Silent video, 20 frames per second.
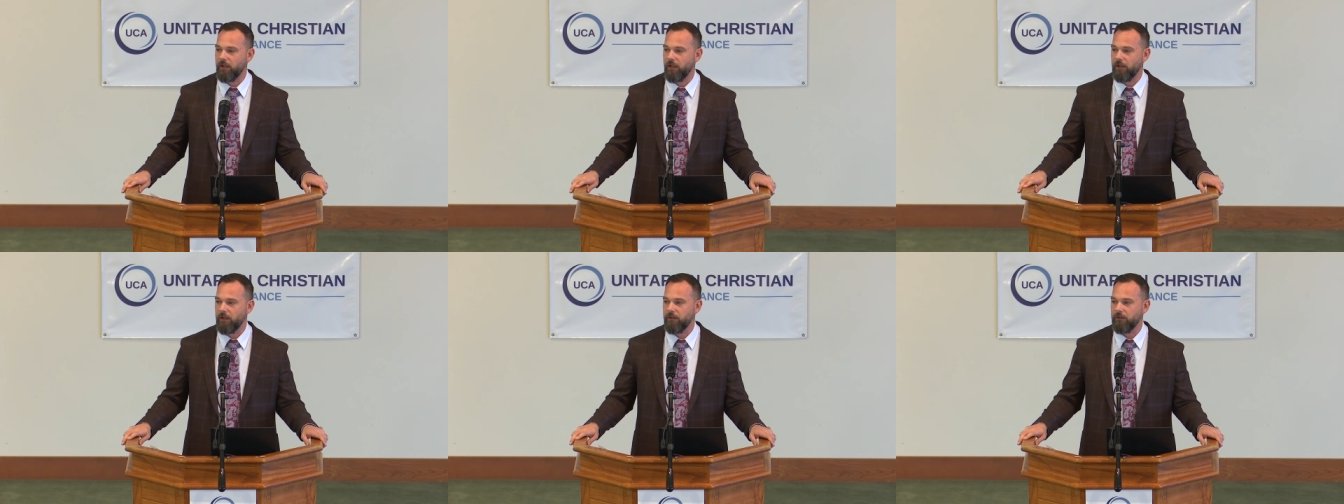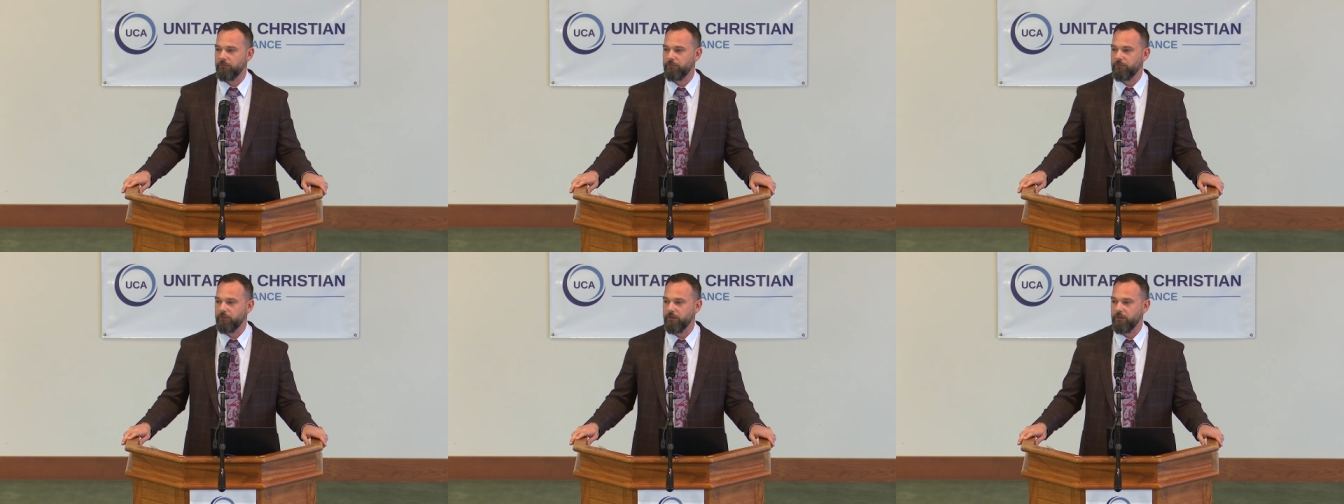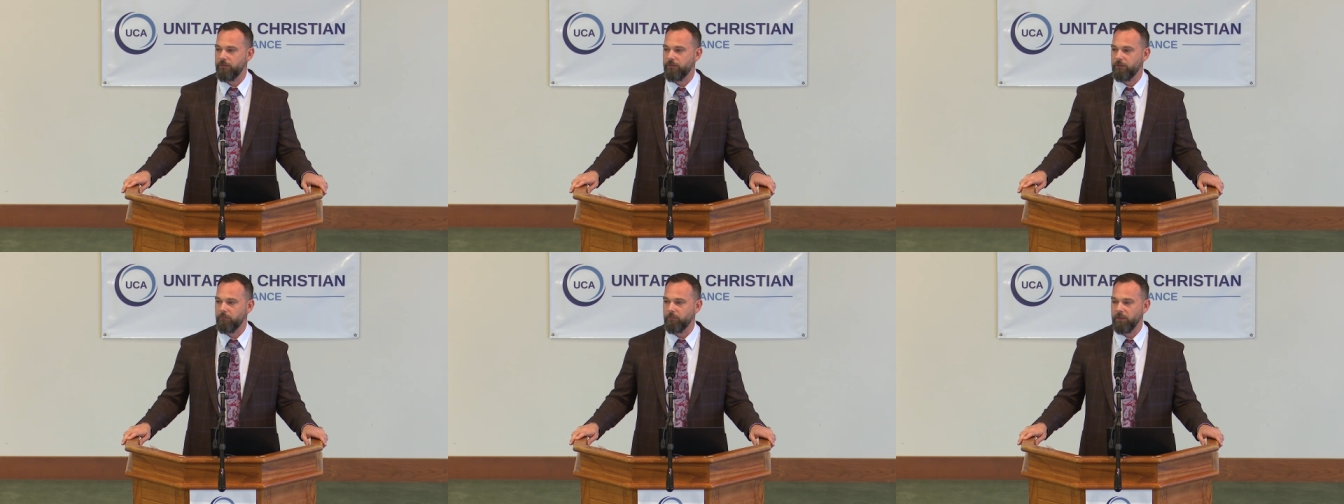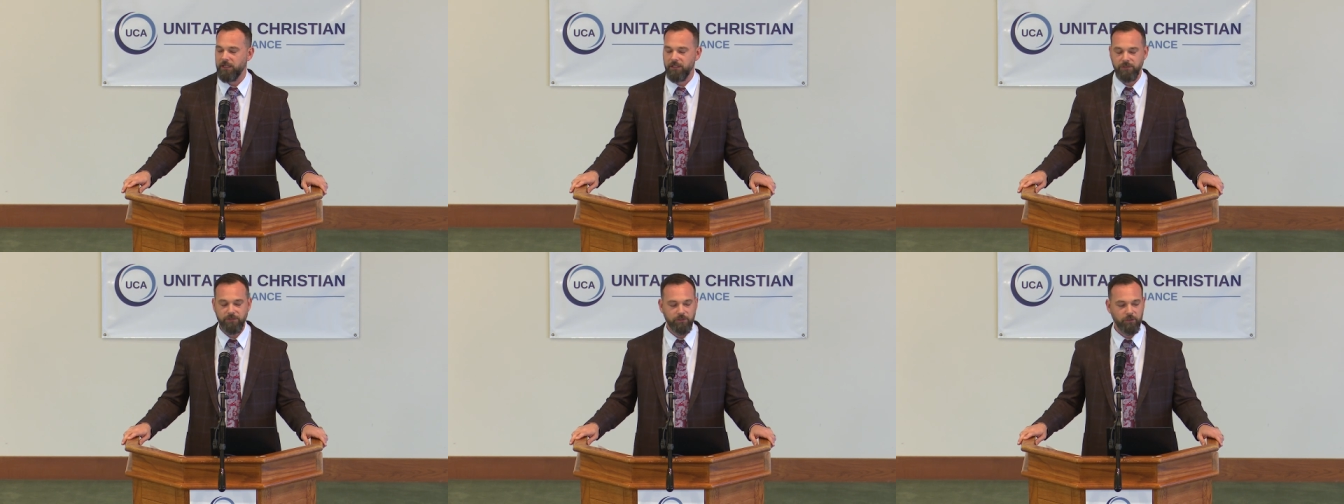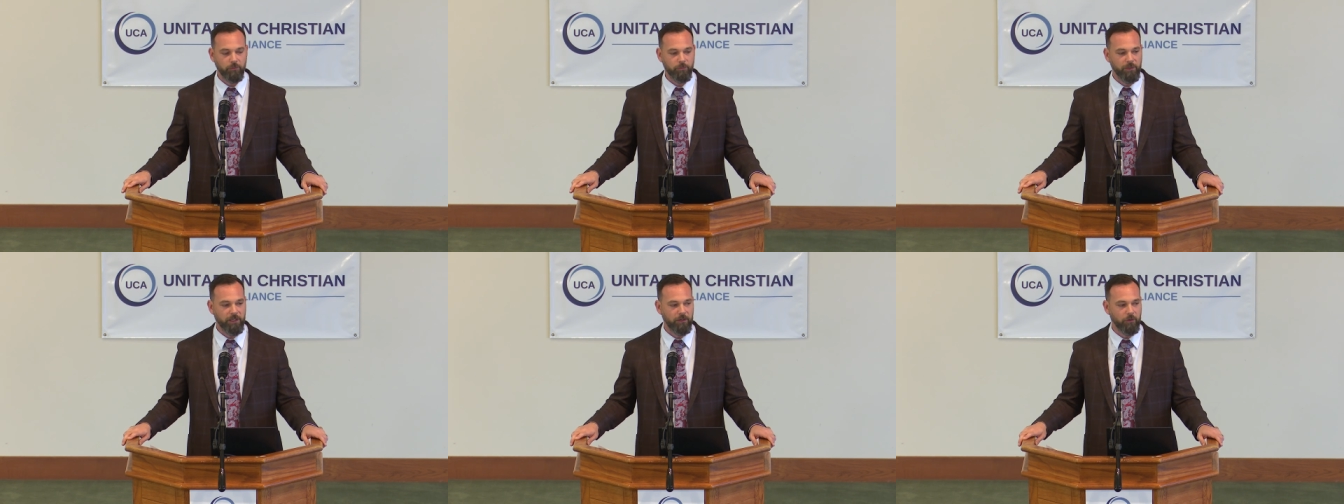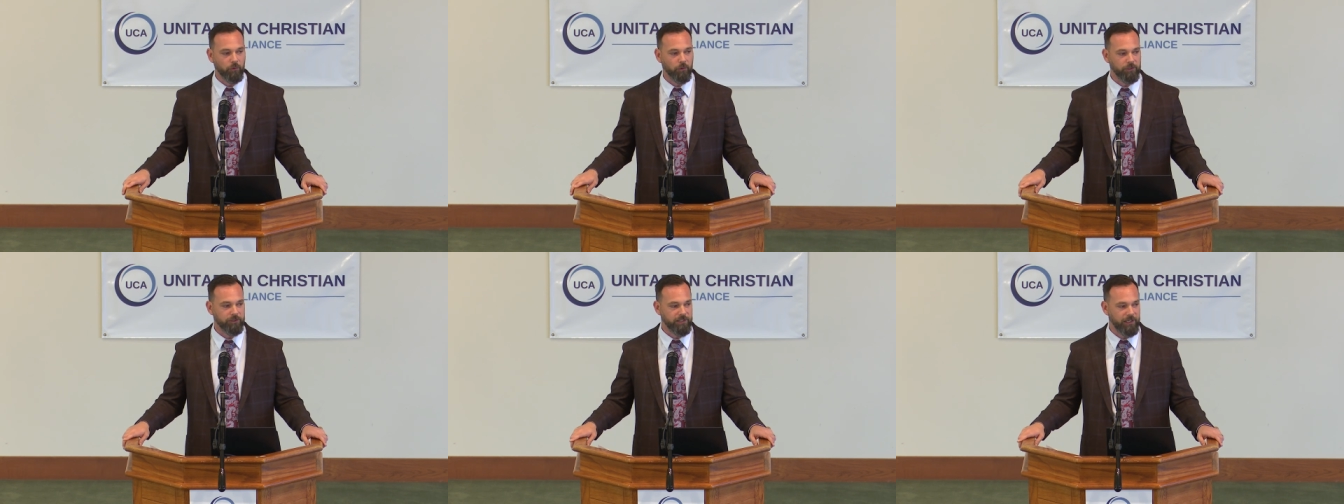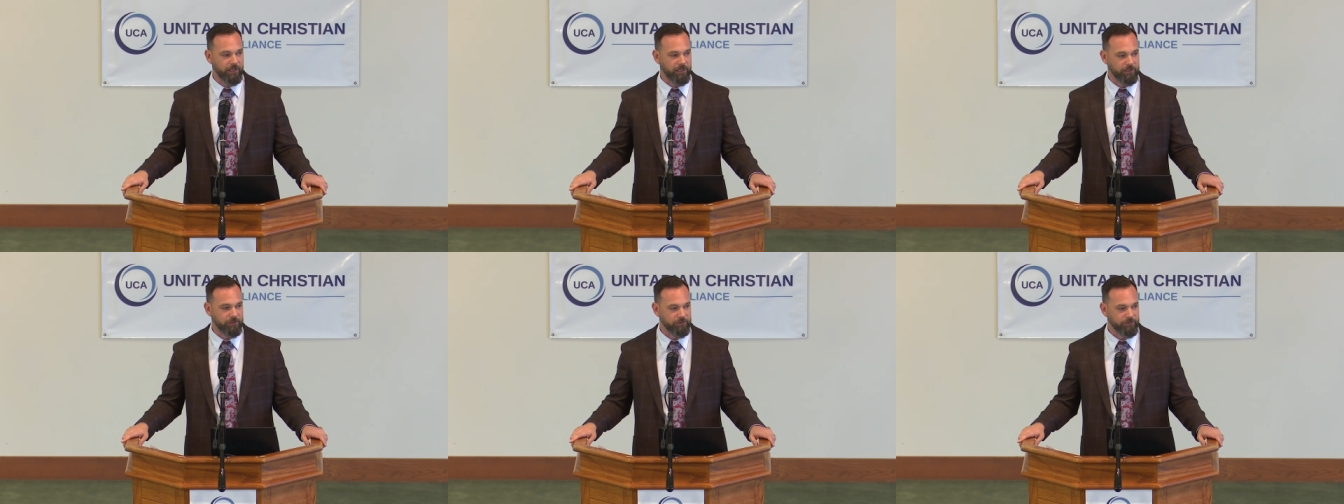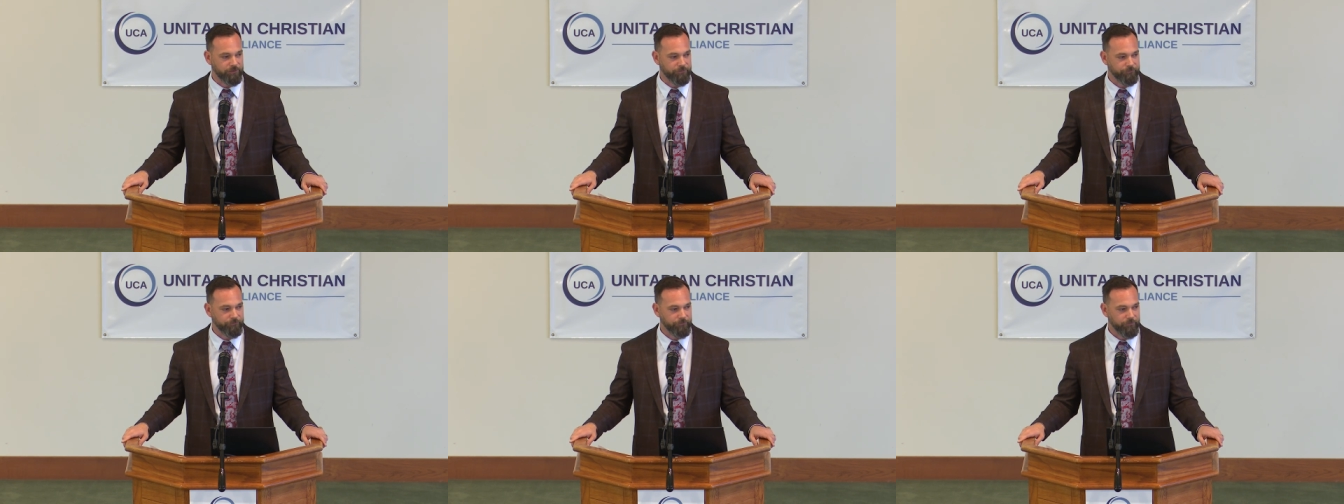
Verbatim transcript: of the minister being ordained,